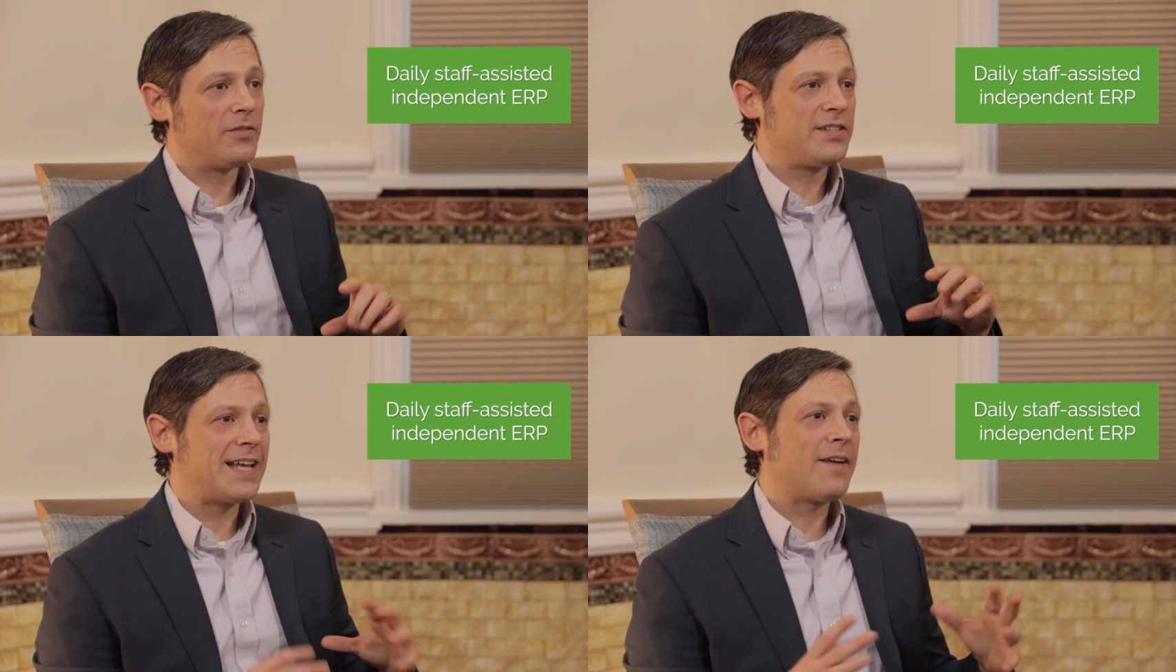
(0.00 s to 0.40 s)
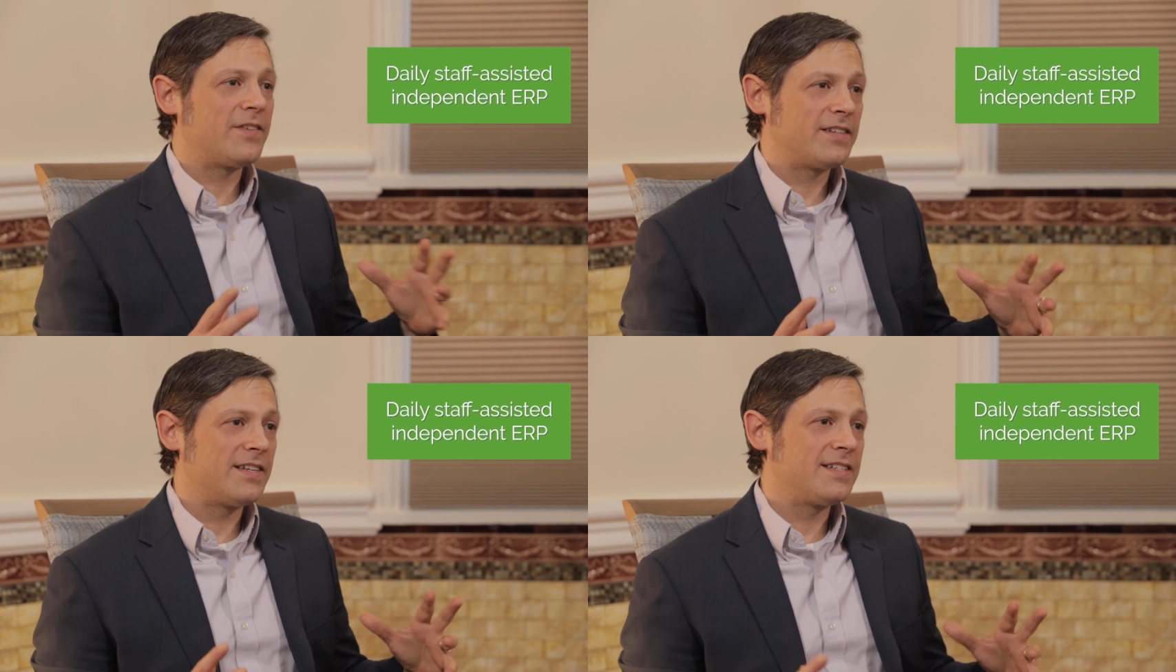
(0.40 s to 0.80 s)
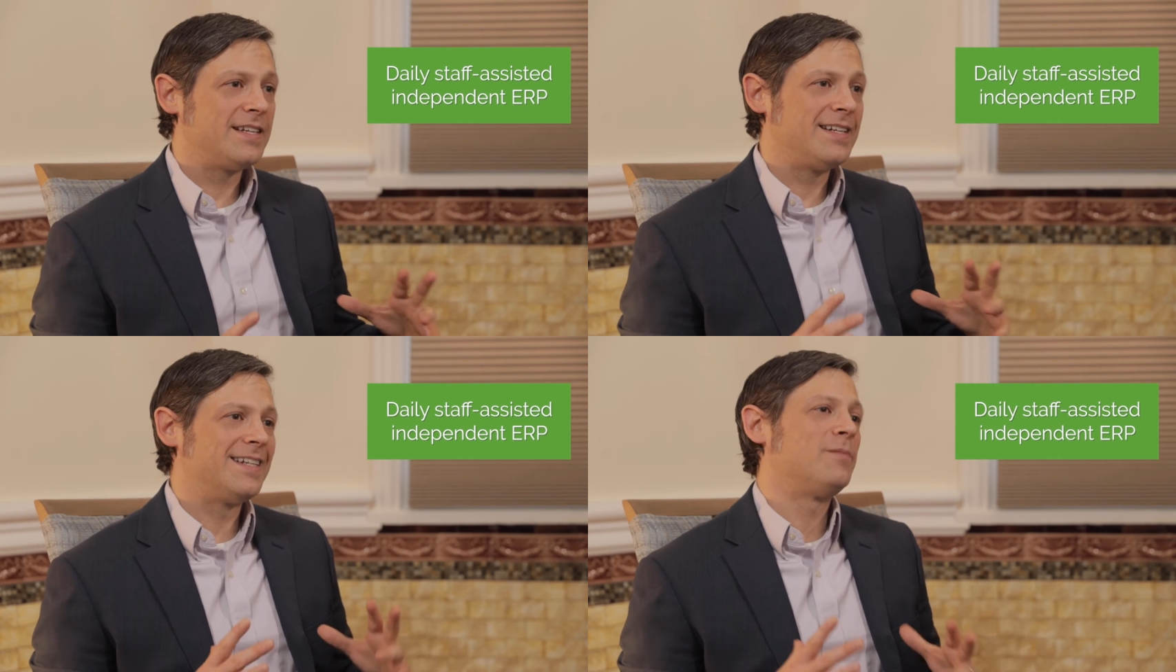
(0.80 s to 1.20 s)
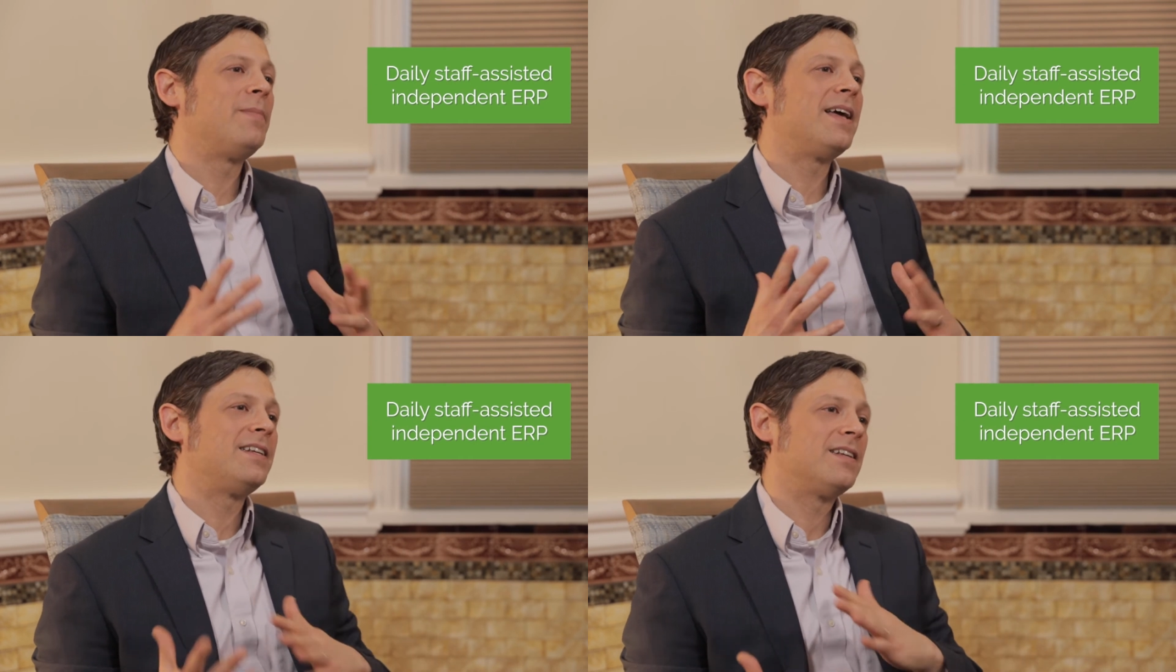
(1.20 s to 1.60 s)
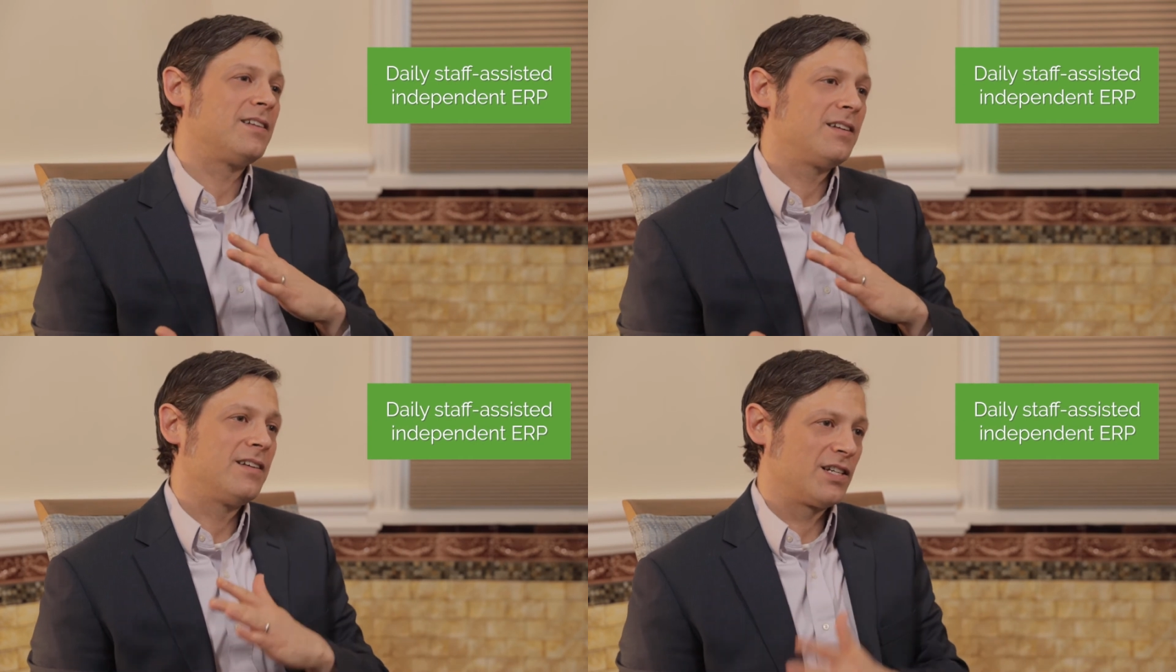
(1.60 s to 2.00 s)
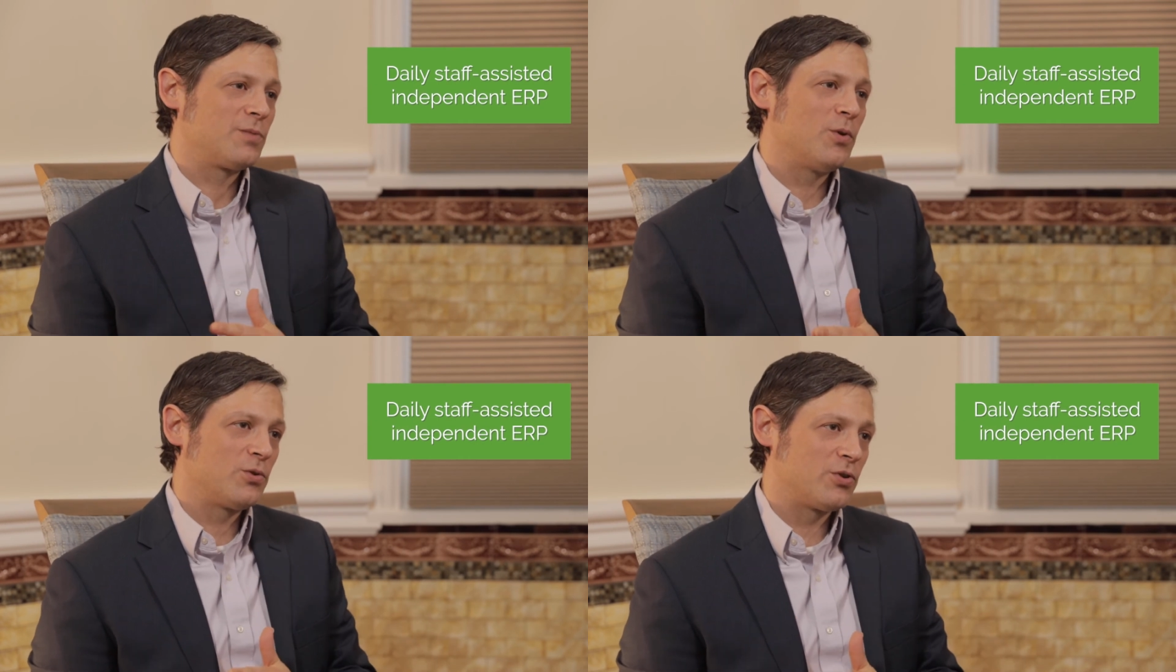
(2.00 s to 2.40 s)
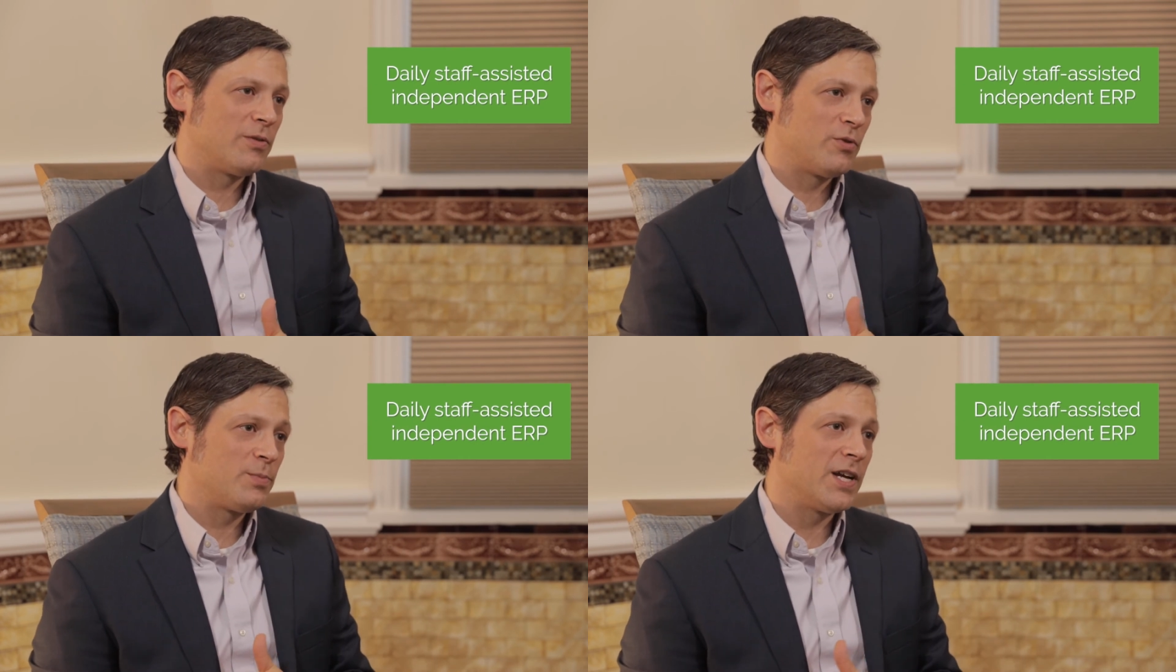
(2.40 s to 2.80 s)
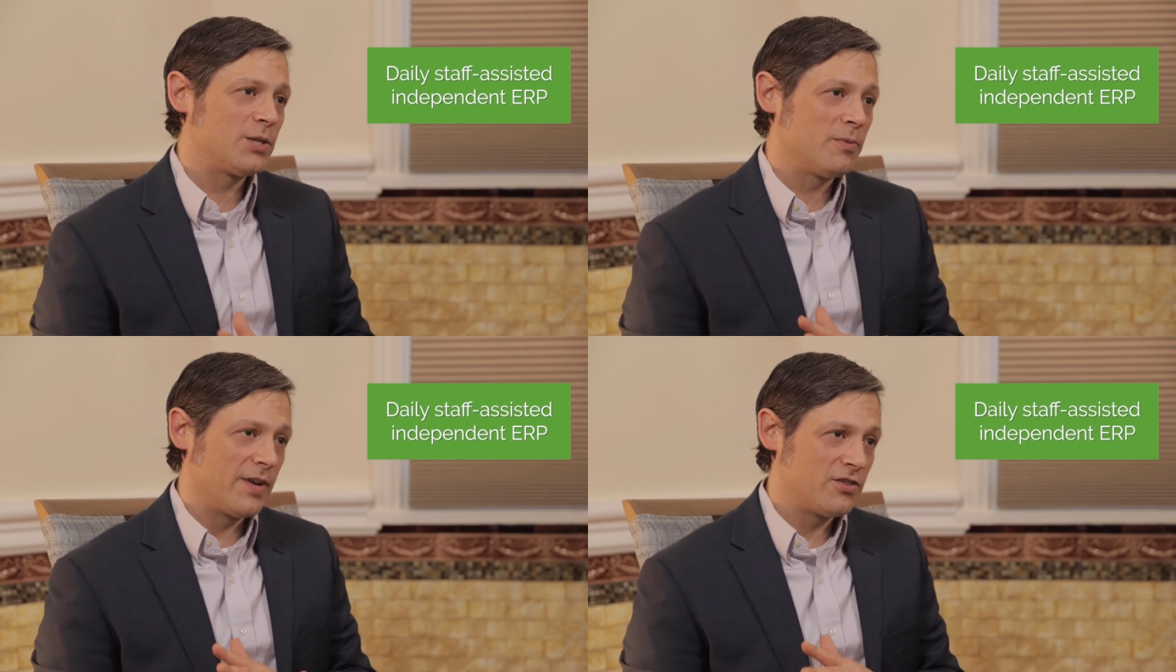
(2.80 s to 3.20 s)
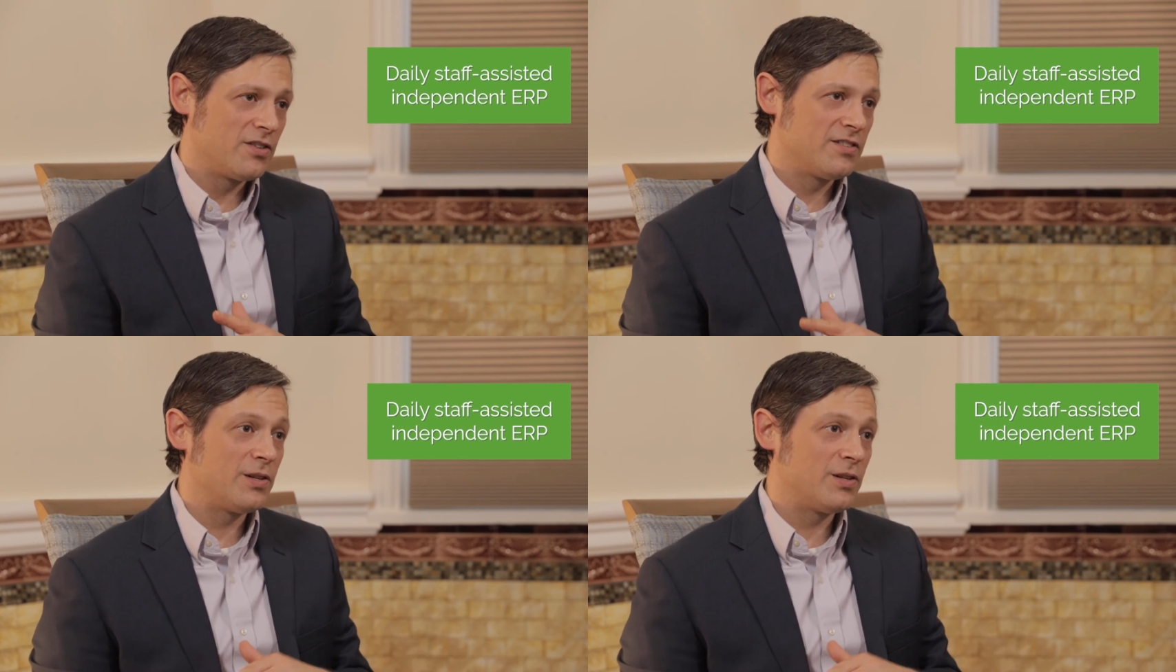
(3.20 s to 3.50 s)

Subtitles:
of staff-assisted independent exposure and response prevention.